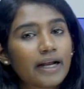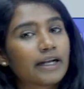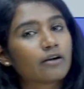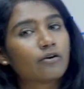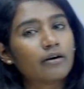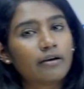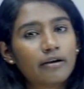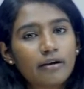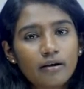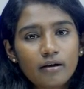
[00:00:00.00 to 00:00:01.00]

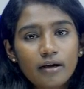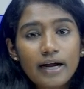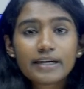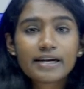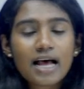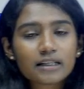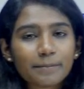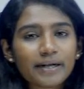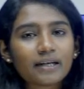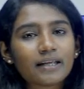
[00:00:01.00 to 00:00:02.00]
It
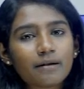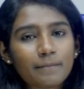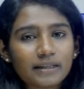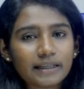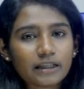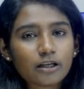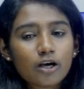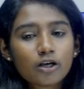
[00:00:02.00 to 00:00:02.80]
transmitted that message.